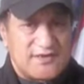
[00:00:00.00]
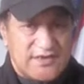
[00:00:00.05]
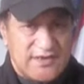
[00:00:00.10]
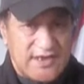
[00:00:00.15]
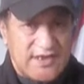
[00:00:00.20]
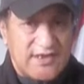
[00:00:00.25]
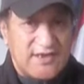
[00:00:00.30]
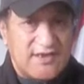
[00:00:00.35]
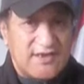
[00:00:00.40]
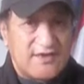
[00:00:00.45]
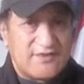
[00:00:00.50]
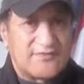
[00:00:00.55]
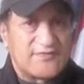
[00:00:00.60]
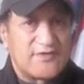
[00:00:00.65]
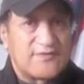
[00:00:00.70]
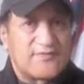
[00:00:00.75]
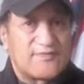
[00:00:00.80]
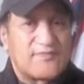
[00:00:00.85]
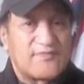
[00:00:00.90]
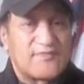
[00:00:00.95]
the King of
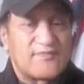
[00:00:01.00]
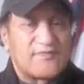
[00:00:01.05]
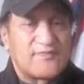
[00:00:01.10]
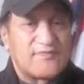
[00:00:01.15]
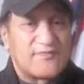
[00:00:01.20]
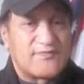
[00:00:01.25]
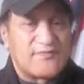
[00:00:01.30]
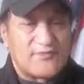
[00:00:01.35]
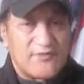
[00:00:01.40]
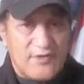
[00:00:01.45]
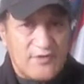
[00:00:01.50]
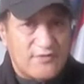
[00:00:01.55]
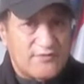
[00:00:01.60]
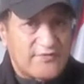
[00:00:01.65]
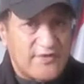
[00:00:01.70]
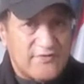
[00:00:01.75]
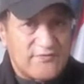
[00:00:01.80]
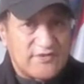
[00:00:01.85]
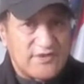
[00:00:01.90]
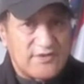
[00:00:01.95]
the Royal
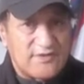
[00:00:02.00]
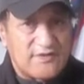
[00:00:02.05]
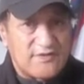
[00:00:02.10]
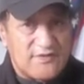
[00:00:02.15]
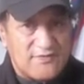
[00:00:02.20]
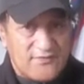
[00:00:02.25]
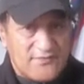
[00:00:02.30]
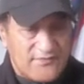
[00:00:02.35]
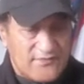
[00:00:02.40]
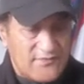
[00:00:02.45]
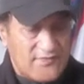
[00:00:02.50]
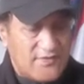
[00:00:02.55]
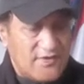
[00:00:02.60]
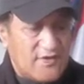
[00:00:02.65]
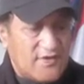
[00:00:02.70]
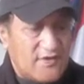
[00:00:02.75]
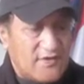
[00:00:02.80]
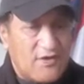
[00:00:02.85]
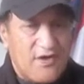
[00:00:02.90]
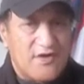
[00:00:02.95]
Revenue of
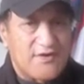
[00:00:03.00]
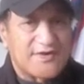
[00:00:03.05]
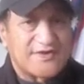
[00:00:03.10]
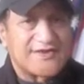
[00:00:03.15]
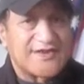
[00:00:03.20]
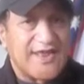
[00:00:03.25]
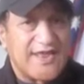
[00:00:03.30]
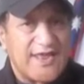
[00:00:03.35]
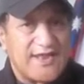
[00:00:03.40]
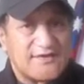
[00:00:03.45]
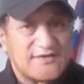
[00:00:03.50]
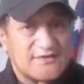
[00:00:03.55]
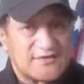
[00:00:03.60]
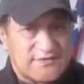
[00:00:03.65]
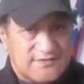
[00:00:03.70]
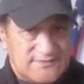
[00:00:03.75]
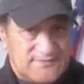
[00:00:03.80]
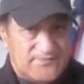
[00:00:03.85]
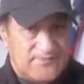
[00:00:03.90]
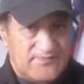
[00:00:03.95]
Conquered Lands
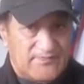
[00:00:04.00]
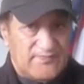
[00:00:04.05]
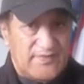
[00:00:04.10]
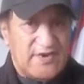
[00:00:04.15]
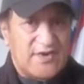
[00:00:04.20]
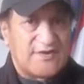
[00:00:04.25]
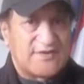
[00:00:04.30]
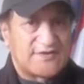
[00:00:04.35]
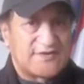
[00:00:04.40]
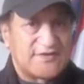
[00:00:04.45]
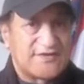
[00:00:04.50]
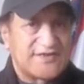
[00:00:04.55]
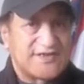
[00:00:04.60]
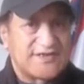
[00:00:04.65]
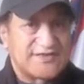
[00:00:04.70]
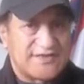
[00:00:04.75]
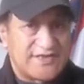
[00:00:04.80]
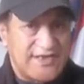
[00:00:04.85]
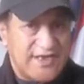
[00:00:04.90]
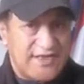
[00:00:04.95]
belonging to
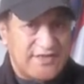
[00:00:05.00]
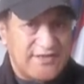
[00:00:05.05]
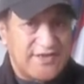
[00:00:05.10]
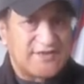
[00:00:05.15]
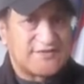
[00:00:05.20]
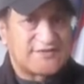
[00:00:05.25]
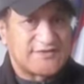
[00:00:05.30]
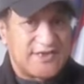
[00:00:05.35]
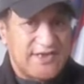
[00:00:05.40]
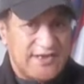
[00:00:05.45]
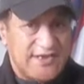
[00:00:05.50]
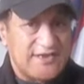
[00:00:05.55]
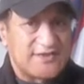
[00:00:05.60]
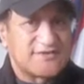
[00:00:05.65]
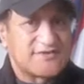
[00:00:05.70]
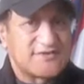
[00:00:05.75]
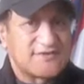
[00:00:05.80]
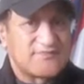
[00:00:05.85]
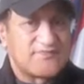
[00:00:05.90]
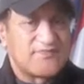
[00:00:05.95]
the, those kings,
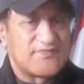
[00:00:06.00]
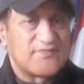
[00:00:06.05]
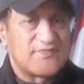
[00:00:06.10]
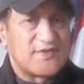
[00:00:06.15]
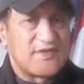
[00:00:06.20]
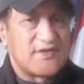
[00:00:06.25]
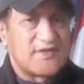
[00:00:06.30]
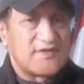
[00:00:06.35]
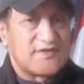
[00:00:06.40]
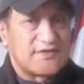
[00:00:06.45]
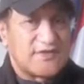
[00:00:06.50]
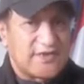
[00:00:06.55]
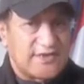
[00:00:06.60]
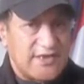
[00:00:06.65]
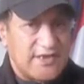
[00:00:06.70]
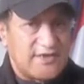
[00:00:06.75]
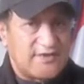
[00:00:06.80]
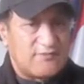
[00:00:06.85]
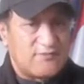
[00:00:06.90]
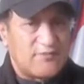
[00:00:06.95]
the
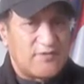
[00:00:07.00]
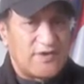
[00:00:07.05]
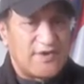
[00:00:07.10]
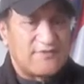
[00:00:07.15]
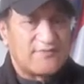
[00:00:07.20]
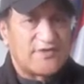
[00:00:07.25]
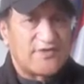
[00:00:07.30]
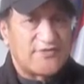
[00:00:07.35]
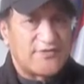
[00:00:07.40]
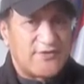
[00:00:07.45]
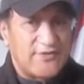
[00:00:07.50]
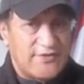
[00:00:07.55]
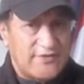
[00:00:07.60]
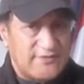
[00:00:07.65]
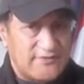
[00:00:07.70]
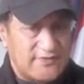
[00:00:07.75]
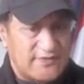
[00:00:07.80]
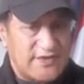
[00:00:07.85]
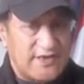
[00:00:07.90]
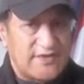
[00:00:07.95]
King William III,
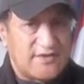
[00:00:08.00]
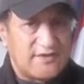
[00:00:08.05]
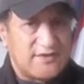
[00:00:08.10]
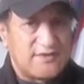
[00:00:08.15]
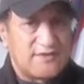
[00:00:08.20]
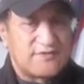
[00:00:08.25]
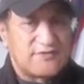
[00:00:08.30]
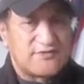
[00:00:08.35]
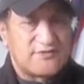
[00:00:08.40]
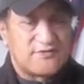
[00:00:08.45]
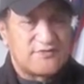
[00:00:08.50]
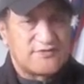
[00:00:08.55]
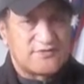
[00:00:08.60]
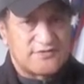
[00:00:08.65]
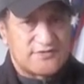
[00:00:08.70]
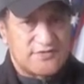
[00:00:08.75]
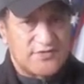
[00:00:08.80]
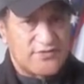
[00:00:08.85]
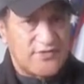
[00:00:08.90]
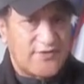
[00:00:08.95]
King
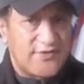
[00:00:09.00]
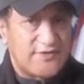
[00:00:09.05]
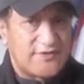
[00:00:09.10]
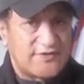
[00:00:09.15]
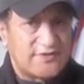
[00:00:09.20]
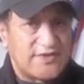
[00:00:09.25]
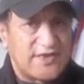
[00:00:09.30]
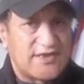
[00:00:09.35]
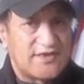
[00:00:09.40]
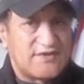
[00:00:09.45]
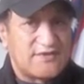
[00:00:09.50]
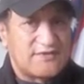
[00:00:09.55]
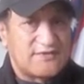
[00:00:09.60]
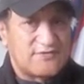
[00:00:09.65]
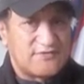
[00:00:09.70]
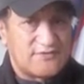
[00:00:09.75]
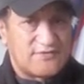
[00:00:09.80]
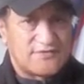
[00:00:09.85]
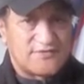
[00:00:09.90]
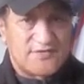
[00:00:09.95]
George III, King
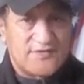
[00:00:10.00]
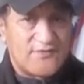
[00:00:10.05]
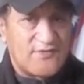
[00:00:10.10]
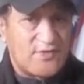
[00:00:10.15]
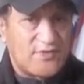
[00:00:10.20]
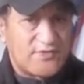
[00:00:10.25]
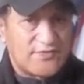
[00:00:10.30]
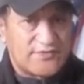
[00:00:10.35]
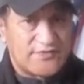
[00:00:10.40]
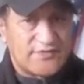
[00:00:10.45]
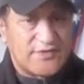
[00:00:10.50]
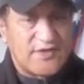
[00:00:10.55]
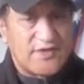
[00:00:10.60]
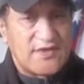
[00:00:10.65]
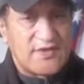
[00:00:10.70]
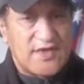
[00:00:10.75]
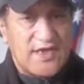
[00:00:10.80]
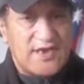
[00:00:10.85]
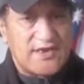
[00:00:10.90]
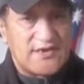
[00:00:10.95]
George IV,
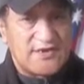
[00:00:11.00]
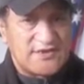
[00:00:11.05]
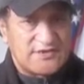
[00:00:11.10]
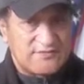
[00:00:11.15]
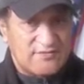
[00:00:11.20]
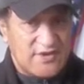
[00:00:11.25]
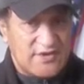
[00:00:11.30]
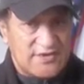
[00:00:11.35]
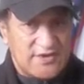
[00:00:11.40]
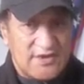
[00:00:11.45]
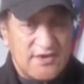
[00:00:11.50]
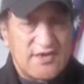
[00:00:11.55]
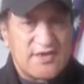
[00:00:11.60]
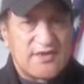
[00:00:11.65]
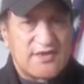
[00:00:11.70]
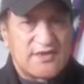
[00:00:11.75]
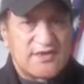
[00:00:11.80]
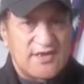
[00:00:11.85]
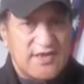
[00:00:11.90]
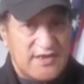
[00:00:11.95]
and his brother
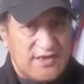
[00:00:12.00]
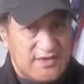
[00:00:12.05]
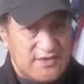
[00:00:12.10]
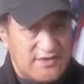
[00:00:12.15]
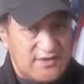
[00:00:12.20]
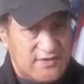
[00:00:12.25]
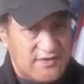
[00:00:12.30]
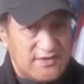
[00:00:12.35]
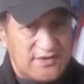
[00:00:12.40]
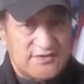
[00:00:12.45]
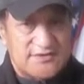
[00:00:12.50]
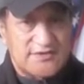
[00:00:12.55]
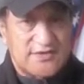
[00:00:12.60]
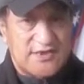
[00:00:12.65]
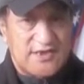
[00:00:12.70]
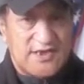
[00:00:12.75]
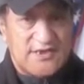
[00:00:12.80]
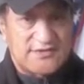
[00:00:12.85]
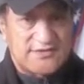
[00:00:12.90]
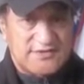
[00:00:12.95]
King Ernest
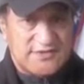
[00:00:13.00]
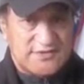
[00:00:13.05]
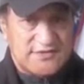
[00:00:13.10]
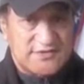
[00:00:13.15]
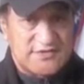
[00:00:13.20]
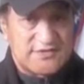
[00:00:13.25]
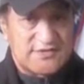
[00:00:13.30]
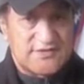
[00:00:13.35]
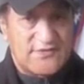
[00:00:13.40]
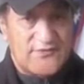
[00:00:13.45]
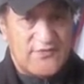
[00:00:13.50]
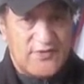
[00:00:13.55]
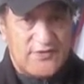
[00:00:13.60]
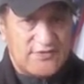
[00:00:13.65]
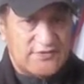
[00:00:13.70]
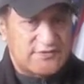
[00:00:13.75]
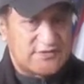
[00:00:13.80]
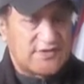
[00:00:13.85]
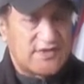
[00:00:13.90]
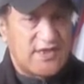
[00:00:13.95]
Augustus I
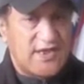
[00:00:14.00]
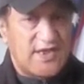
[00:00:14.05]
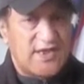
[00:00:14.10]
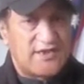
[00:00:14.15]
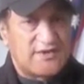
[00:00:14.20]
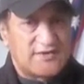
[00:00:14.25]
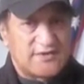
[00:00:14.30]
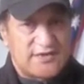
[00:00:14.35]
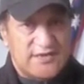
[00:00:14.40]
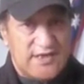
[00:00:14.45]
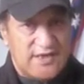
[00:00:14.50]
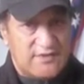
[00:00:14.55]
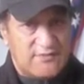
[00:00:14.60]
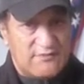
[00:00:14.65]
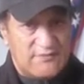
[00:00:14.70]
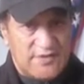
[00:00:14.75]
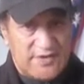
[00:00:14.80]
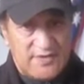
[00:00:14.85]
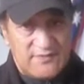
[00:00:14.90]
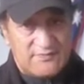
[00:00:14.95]
and King
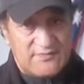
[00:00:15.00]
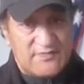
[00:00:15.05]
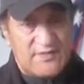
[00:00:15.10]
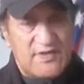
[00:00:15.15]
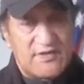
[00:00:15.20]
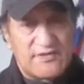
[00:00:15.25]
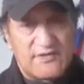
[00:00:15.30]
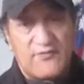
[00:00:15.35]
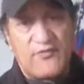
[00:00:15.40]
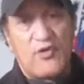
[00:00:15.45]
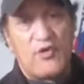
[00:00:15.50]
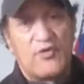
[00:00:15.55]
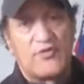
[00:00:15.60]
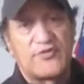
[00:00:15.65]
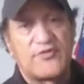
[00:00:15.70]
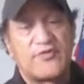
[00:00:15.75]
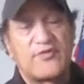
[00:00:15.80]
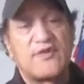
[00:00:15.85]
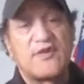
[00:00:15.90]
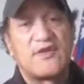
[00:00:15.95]
William the
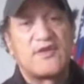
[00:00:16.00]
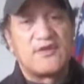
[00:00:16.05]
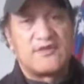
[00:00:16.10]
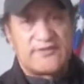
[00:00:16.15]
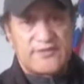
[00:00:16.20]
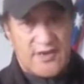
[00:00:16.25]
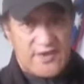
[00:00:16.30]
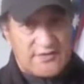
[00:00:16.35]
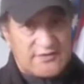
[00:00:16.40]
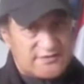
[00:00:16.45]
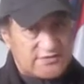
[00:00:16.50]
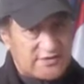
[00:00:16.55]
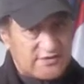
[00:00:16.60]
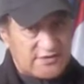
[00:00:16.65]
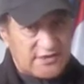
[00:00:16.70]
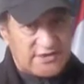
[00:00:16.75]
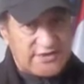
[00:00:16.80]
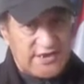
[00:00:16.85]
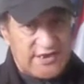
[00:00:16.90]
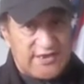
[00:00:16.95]
fourth. Those are
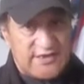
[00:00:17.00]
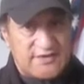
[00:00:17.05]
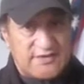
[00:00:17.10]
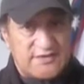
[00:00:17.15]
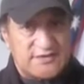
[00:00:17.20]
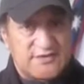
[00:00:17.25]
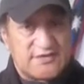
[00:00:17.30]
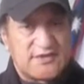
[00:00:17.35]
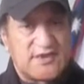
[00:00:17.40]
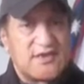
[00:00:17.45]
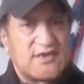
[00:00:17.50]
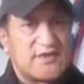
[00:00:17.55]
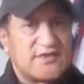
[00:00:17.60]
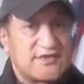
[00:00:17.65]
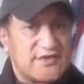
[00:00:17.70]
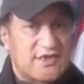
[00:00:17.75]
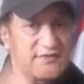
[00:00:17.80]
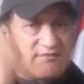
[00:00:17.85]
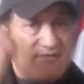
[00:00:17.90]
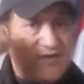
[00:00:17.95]
the kings
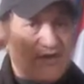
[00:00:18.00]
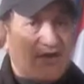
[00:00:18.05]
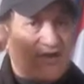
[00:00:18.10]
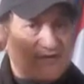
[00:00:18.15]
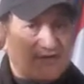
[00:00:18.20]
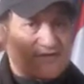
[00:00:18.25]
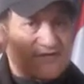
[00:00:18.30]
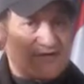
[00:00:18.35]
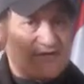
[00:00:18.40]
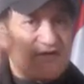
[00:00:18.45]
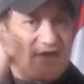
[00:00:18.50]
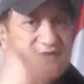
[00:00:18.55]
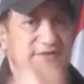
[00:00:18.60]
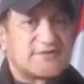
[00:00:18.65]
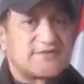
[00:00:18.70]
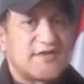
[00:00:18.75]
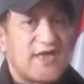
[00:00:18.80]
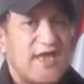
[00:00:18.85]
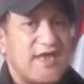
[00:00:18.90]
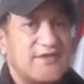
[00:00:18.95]
that belongs to
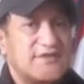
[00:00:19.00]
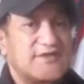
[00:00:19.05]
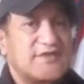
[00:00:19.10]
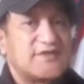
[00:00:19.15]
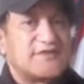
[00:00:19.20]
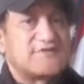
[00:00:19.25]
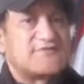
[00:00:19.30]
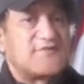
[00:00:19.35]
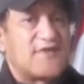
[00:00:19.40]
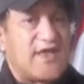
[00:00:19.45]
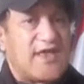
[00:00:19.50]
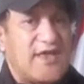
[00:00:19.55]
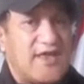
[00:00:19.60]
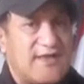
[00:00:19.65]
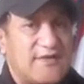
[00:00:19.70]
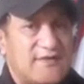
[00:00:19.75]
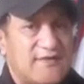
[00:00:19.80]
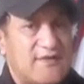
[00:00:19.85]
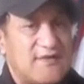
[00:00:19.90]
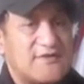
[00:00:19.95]
us in this flag.
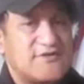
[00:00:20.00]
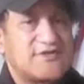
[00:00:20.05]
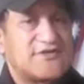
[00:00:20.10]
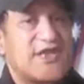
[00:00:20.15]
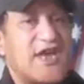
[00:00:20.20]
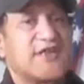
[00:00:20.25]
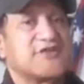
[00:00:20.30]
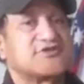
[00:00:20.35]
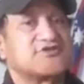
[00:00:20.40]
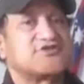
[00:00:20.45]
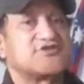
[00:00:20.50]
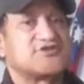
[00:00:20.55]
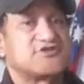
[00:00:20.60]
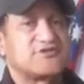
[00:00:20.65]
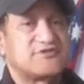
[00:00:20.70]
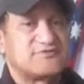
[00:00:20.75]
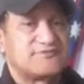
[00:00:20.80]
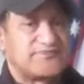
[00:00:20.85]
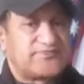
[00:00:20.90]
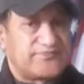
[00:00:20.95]

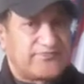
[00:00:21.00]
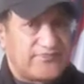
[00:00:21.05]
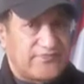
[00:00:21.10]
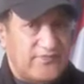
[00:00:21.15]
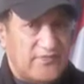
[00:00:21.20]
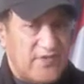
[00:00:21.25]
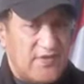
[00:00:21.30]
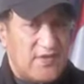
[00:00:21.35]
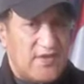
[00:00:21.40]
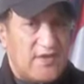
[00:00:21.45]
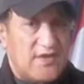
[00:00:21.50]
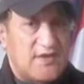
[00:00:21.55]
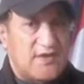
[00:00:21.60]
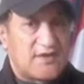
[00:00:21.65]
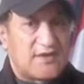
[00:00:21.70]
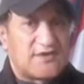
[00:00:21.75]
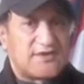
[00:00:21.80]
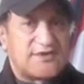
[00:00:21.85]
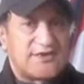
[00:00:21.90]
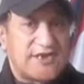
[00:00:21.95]
Dutch.
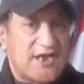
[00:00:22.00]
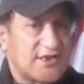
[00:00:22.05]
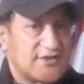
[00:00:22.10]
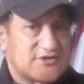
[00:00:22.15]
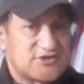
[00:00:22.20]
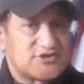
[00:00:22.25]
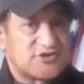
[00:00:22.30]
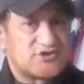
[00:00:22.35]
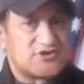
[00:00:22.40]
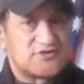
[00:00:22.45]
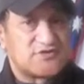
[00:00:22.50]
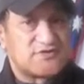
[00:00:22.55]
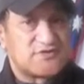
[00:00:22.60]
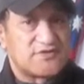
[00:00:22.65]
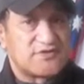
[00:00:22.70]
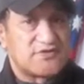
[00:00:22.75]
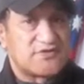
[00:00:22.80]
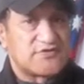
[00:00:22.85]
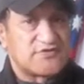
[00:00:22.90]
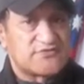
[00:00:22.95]
Dutch
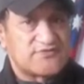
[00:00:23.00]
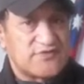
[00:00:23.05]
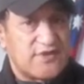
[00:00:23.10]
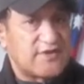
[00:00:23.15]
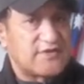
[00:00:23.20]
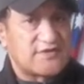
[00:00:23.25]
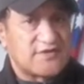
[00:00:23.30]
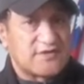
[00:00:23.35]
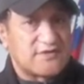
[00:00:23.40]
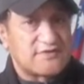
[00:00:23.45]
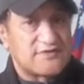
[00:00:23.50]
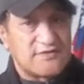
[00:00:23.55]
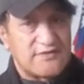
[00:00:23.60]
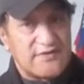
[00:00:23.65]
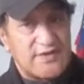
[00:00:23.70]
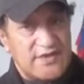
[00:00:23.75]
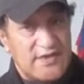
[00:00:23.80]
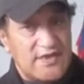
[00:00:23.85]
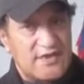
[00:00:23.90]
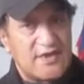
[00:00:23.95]
straight to
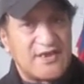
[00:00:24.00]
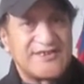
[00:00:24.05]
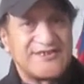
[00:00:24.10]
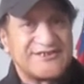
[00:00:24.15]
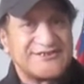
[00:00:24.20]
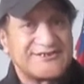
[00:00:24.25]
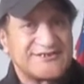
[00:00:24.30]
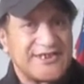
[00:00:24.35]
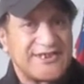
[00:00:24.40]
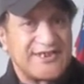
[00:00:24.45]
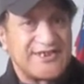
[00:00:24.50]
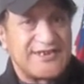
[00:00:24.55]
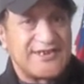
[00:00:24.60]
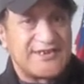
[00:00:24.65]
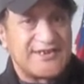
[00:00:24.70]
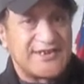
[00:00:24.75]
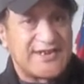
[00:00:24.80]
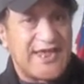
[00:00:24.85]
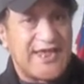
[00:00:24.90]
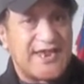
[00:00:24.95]
here,
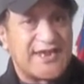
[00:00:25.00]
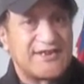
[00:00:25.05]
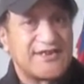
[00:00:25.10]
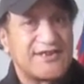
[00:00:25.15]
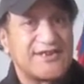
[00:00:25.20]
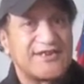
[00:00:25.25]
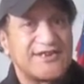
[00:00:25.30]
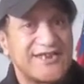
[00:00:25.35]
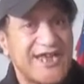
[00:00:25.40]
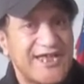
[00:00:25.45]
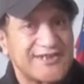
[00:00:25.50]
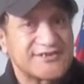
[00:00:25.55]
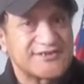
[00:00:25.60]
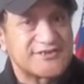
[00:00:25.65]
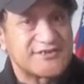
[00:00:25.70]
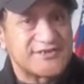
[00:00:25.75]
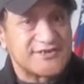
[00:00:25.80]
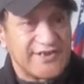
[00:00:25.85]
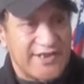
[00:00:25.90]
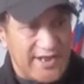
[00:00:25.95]
Zeeland
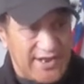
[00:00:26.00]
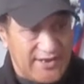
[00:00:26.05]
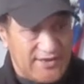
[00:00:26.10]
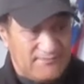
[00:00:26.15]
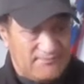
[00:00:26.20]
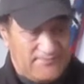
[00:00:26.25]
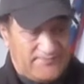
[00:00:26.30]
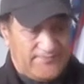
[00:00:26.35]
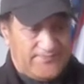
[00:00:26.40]
Dutch name.